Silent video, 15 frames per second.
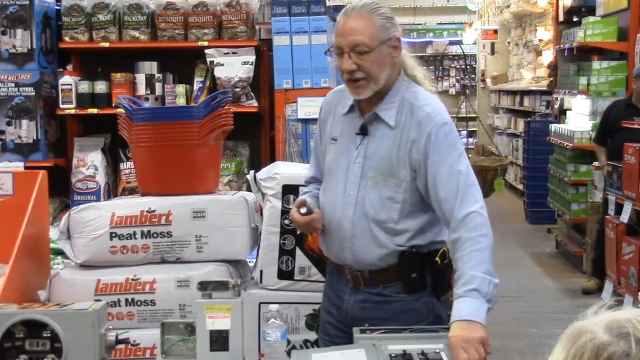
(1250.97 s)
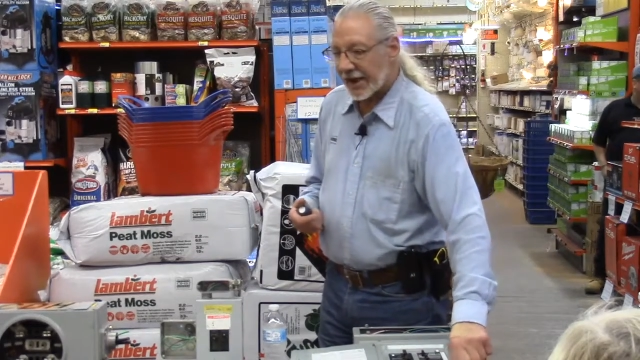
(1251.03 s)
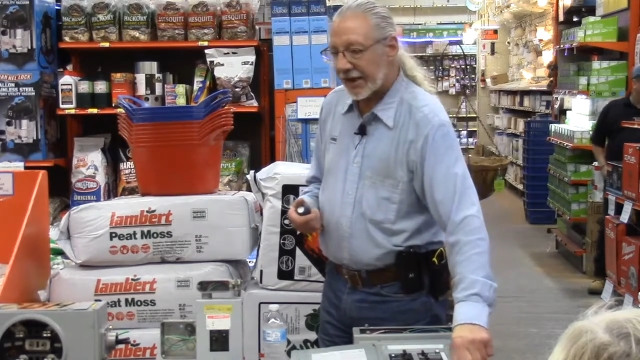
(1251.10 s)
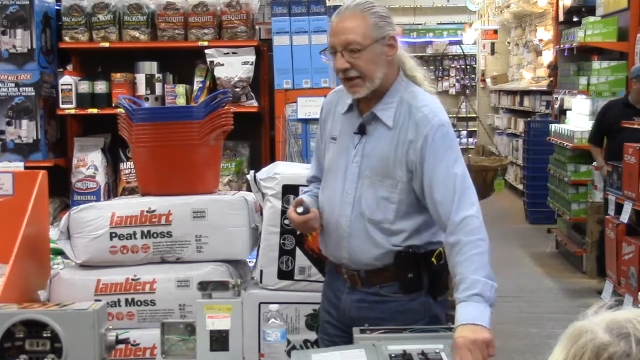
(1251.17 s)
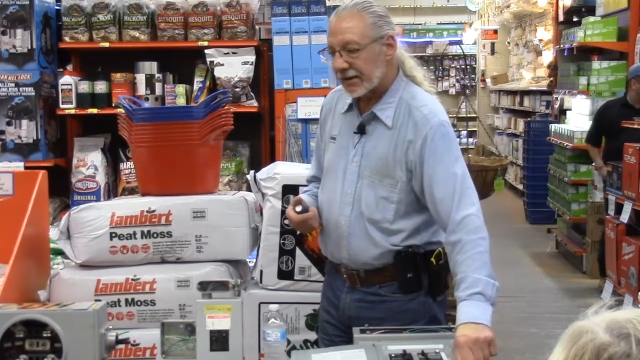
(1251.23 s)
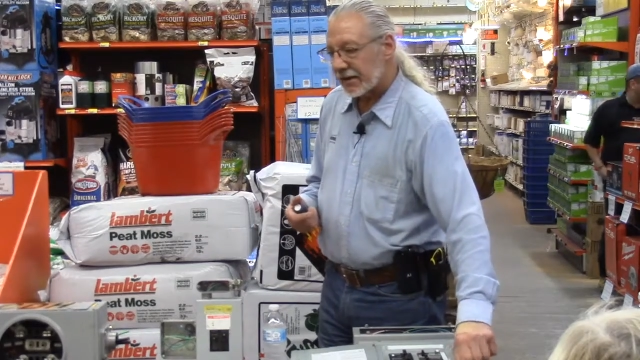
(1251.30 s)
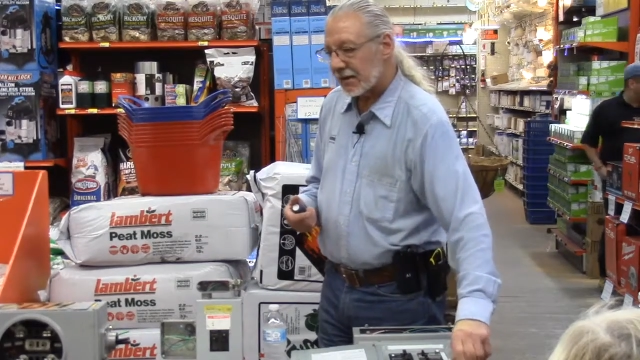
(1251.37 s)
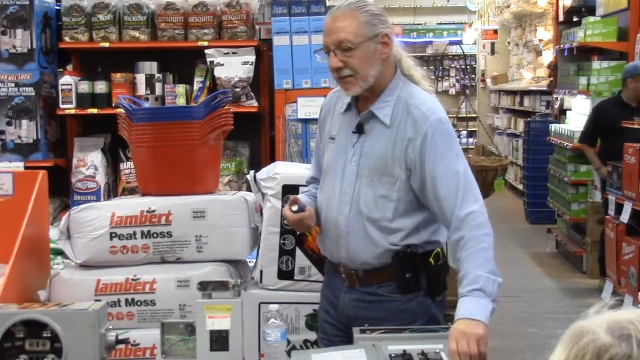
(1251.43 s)

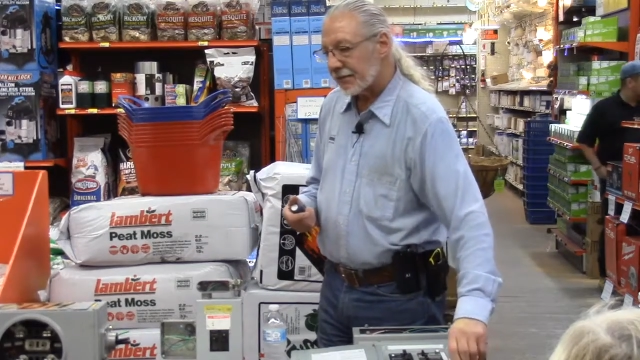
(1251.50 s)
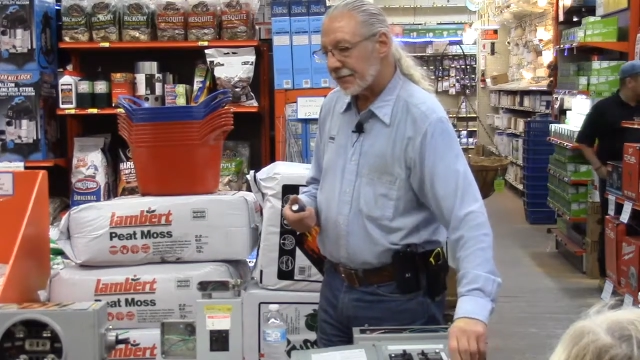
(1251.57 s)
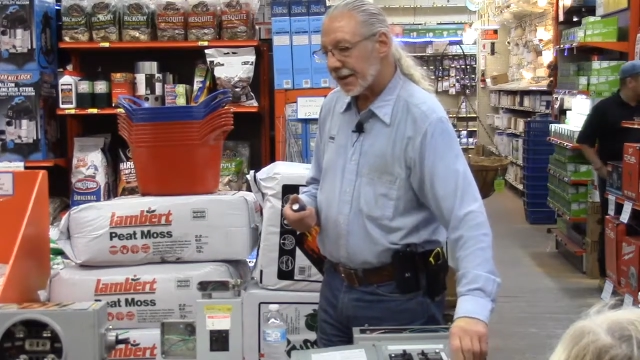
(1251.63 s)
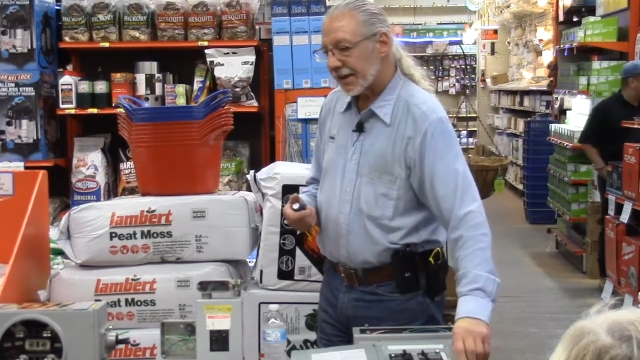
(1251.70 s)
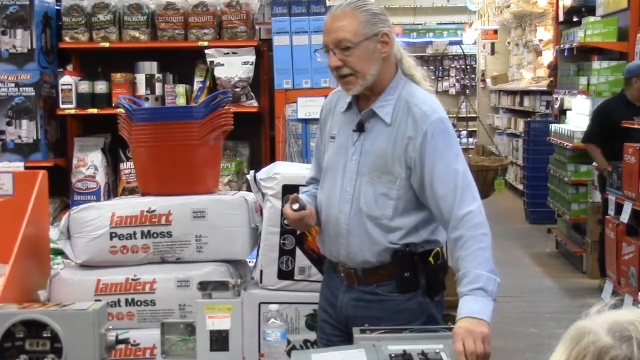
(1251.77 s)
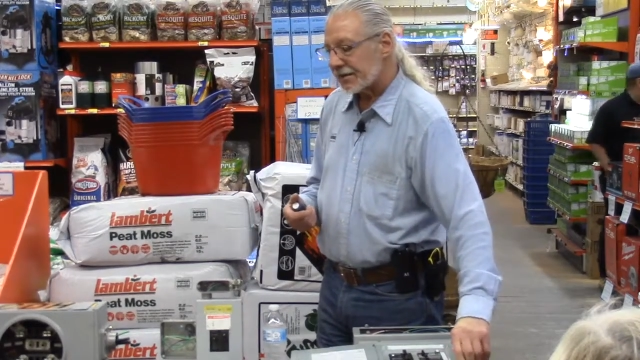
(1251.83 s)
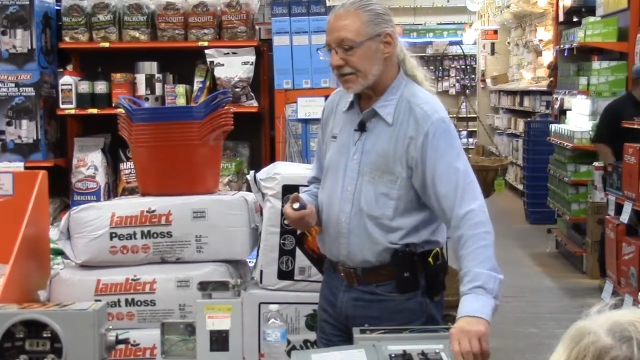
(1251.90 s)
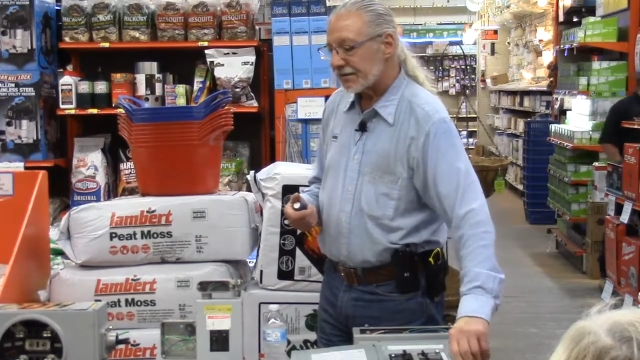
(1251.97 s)
take
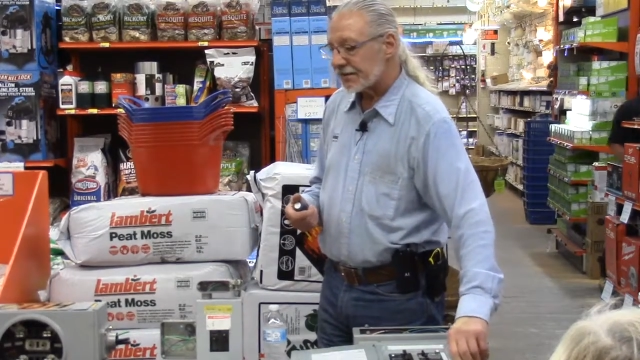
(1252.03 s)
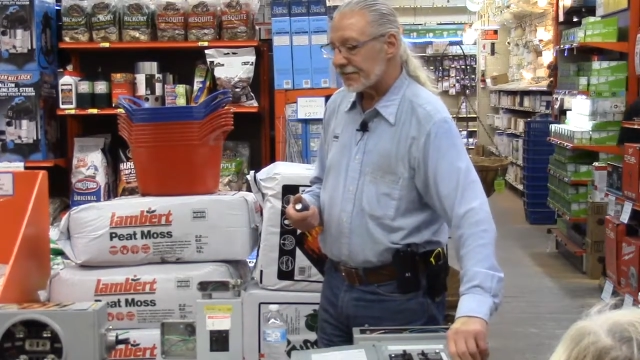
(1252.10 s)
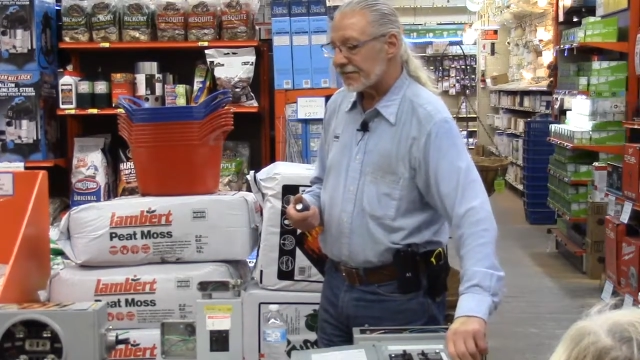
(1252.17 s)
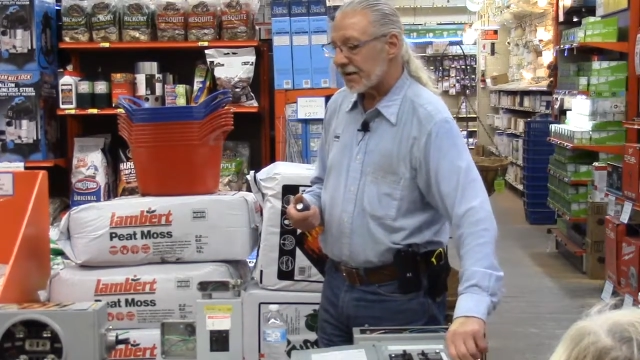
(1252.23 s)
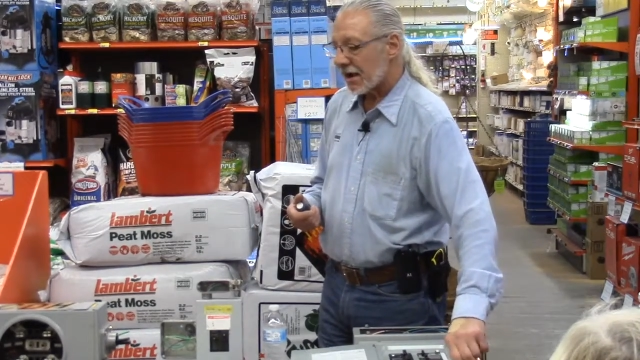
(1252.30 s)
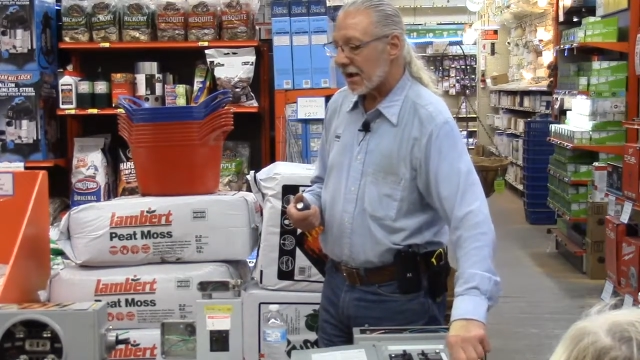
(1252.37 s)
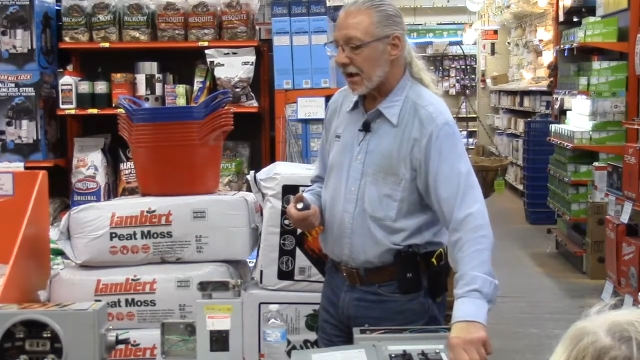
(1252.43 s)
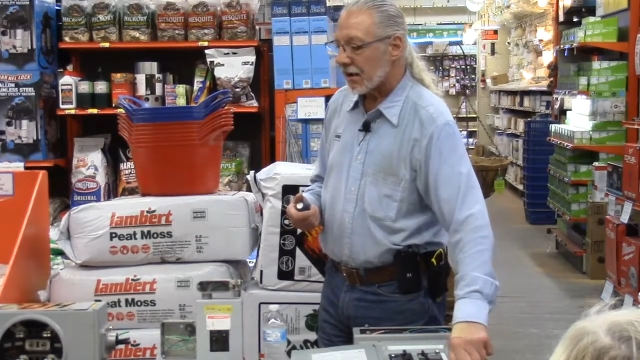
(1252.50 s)
pieces
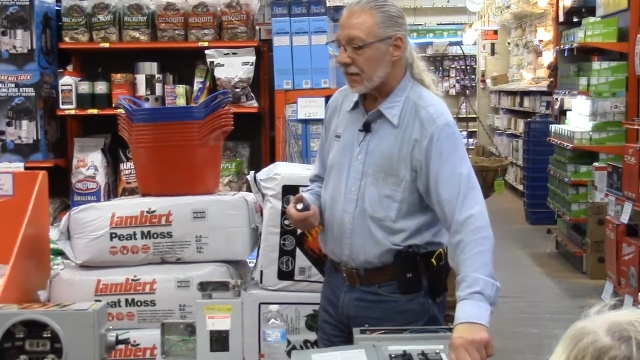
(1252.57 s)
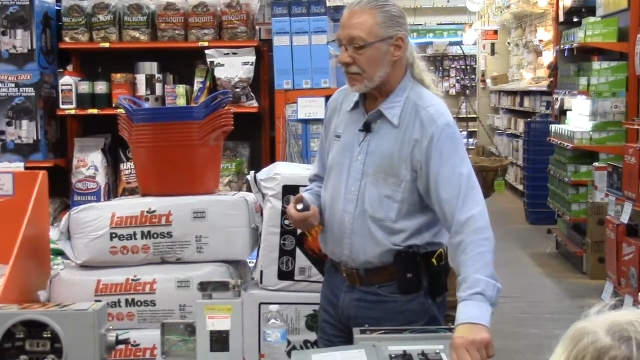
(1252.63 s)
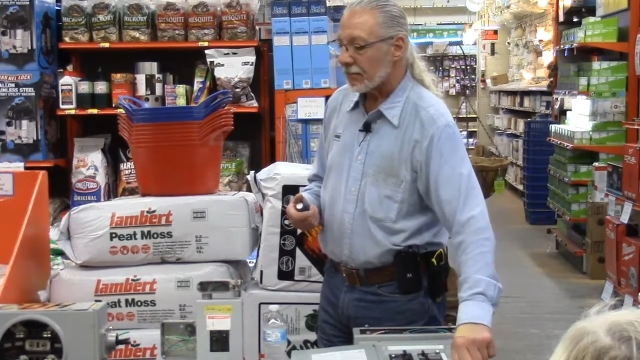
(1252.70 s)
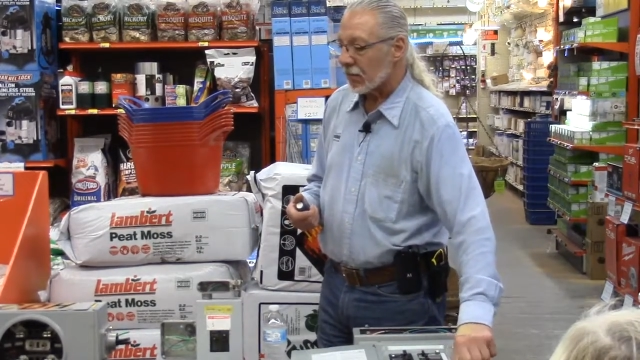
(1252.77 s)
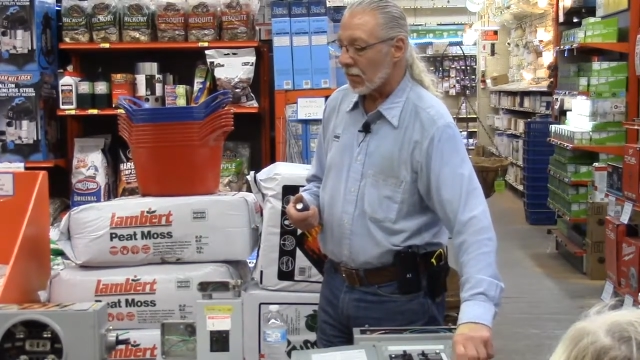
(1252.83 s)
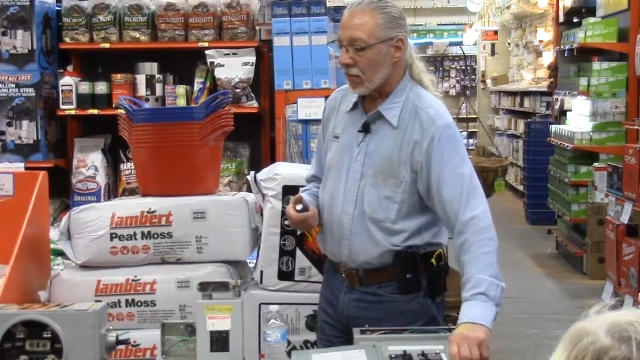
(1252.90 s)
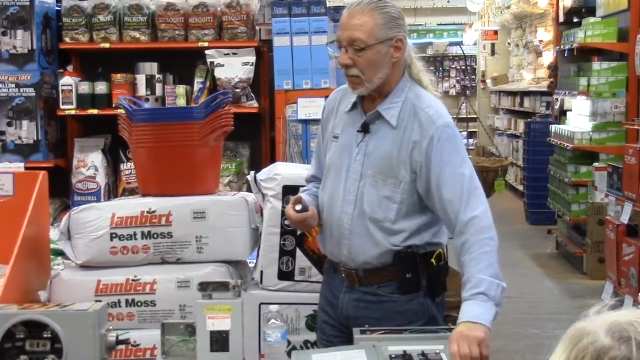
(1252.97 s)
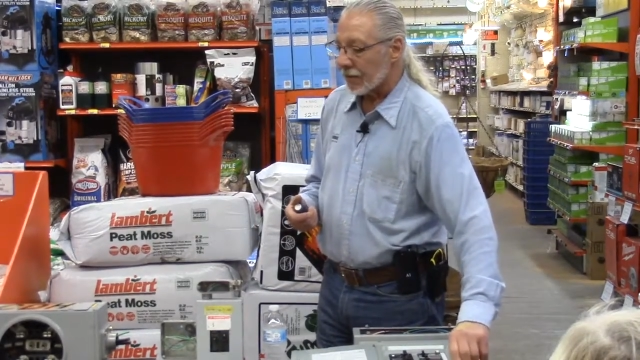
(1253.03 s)
of
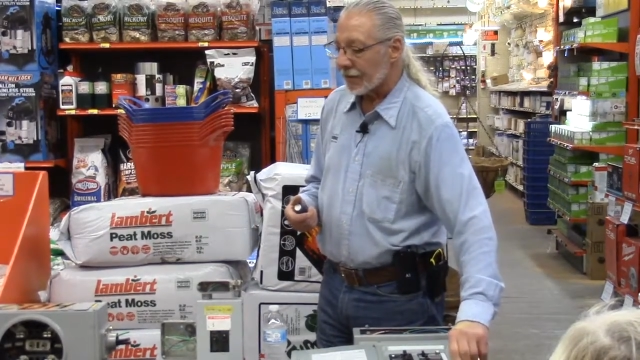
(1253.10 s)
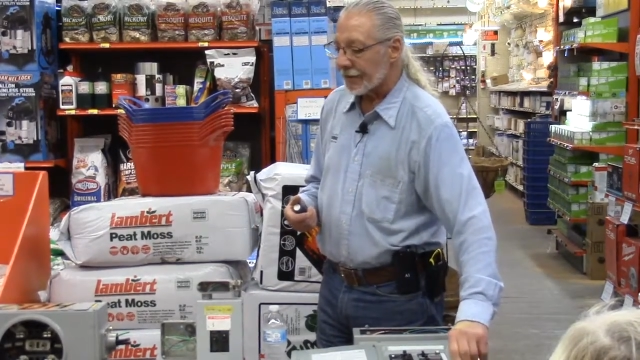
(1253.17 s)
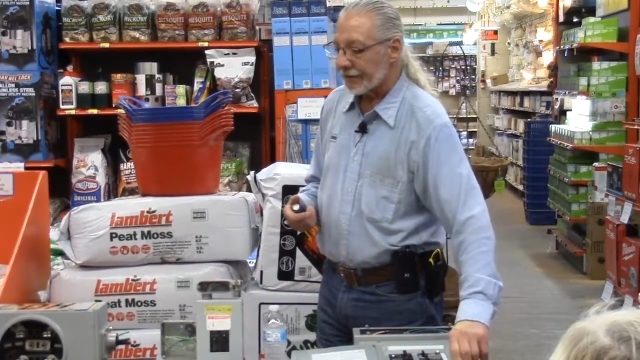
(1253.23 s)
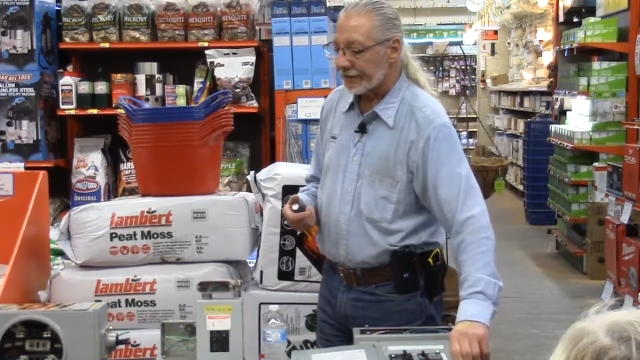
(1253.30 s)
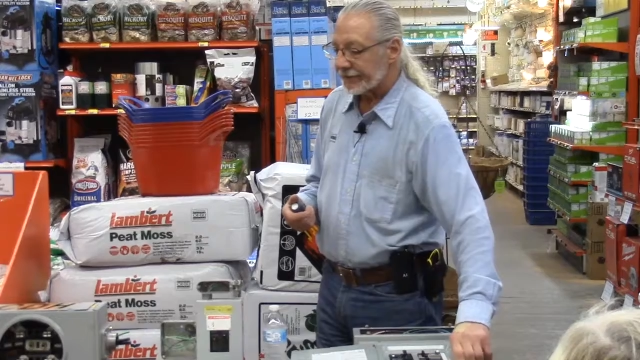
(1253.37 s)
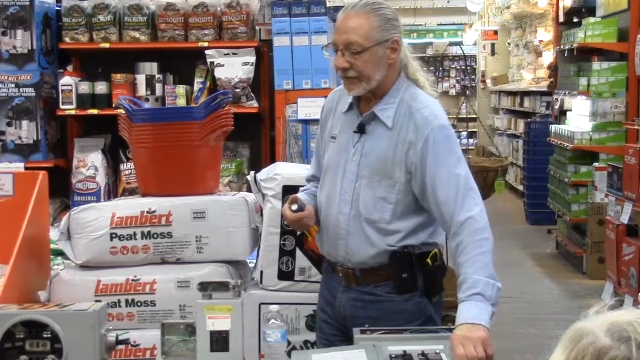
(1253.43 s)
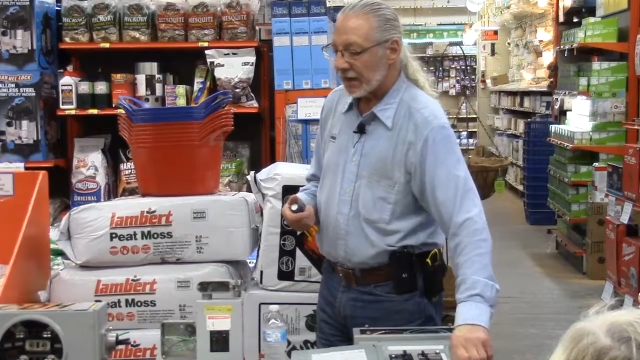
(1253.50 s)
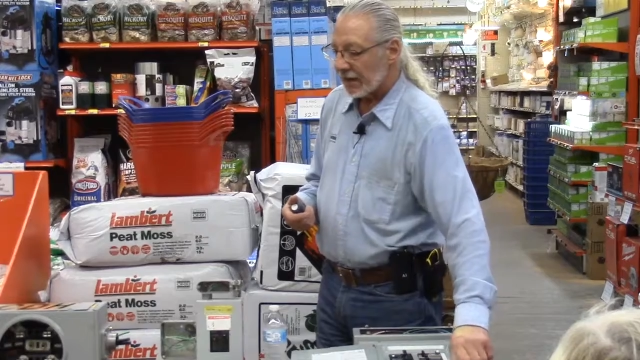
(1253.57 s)
cardboard